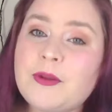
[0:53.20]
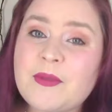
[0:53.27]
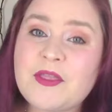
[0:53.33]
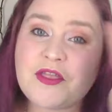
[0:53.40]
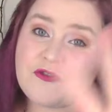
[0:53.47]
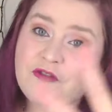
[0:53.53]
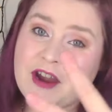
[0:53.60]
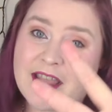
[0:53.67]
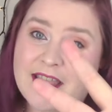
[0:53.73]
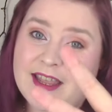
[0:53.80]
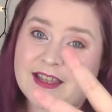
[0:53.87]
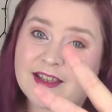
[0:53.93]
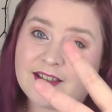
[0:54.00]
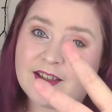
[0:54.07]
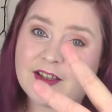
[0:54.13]
number three,
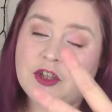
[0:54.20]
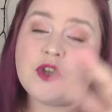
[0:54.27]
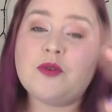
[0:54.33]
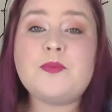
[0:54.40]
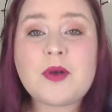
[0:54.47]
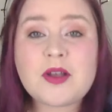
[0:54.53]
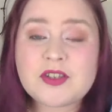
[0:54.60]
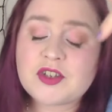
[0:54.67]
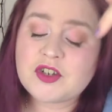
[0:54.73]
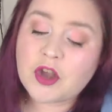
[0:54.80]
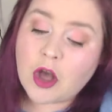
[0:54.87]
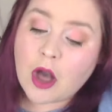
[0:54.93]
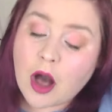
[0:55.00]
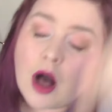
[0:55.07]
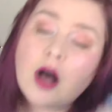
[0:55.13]
you must
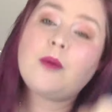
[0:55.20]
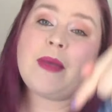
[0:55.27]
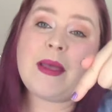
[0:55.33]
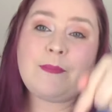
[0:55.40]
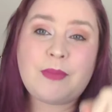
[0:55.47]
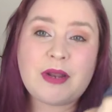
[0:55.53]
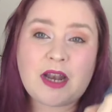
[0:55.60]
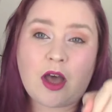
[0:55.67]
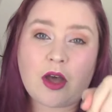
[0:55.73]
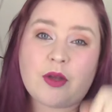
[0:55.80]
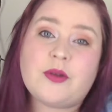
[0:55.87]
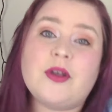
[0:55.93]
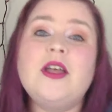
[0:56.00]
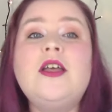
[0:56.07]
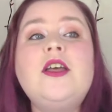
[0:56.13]
comment
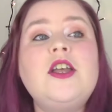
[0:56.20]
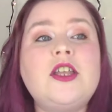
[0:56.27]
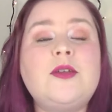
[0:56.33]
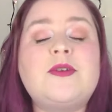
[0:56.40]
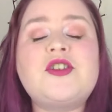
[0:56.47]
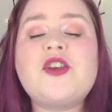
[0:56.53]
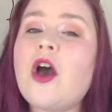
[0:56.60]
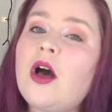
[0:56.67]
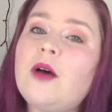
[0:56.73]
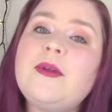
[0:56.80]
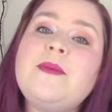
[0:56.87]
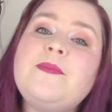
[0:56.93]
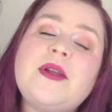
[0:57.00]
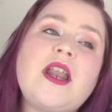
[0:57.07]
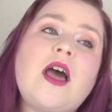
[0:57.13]
below. You can
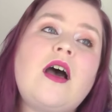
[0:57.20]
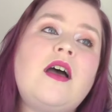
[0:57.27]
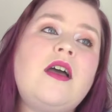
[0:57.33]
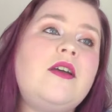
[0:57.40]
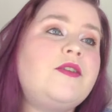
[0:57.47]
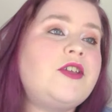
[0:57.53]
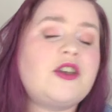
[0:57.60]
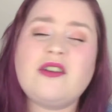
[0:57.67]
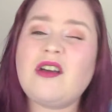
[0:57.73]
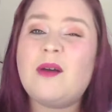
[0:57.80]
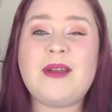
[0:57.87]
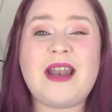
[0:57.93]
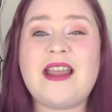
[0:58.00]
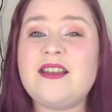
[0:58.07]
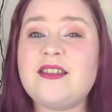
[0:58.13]

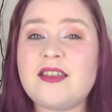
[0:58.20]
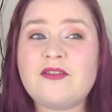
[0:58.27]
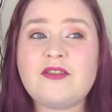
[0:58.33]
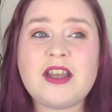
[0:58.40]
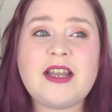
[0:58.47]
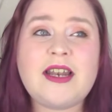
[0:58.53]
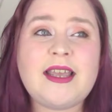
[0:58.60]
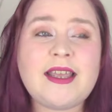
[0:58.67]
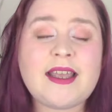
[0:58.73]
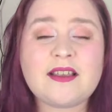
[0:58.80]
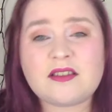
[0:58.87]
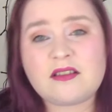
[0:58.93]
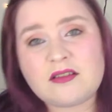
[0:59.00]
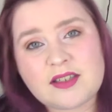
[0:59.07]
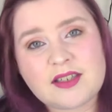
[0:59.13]
comment anything really, as
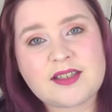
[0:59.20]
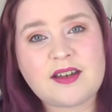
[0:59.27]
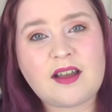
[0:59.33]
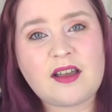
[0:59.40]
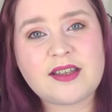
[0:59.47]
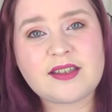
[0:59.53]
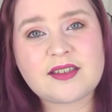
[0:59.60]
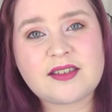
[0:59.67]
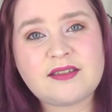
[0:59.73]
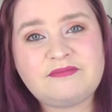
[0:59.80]
long as it's nice.